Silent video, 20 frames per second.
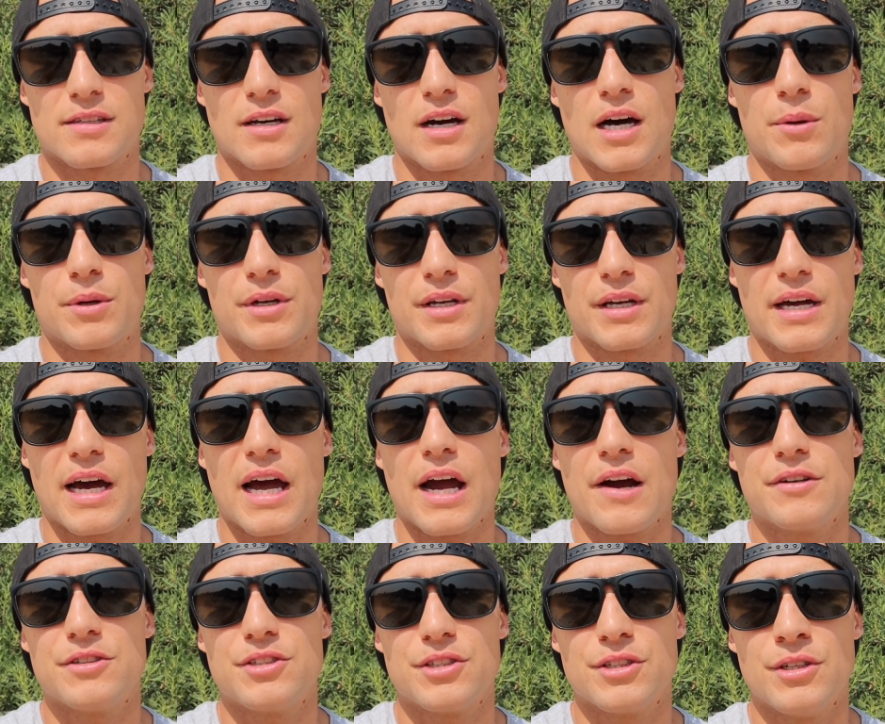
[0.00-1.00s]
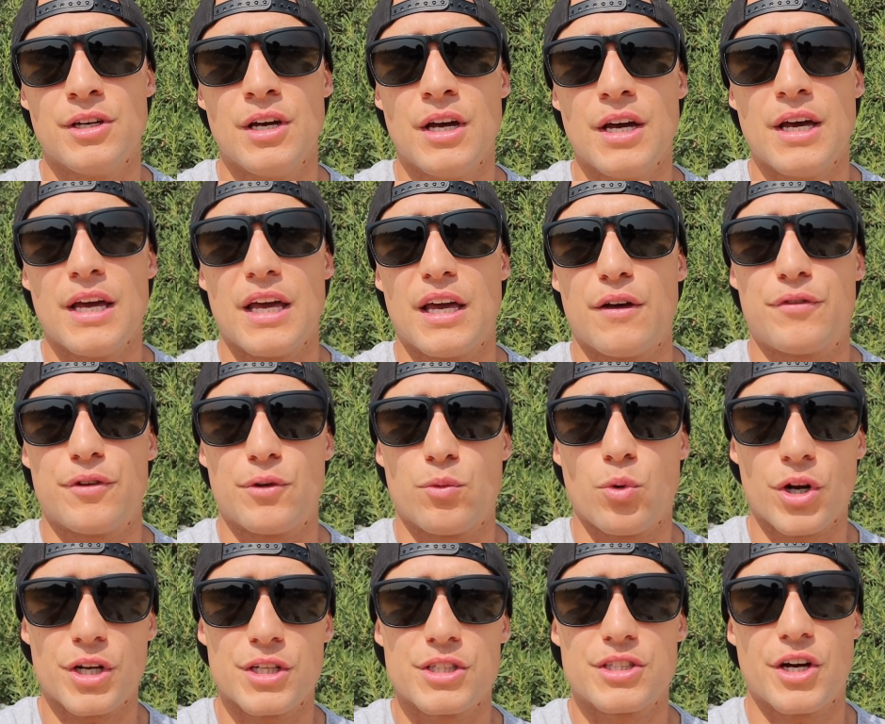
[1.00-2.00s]
So I would encourage you, if you
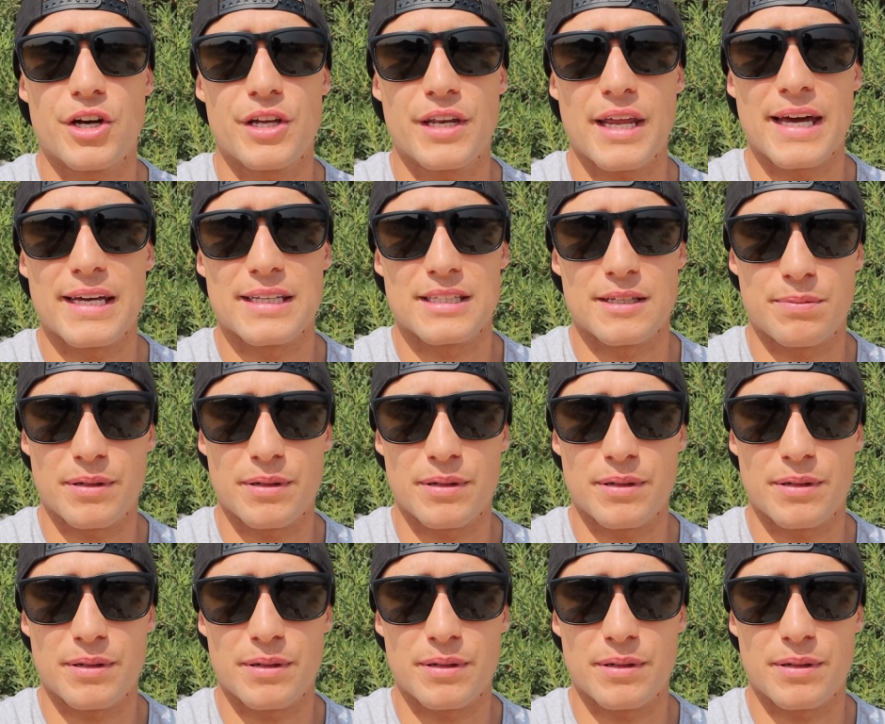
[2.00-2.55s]
want to donate,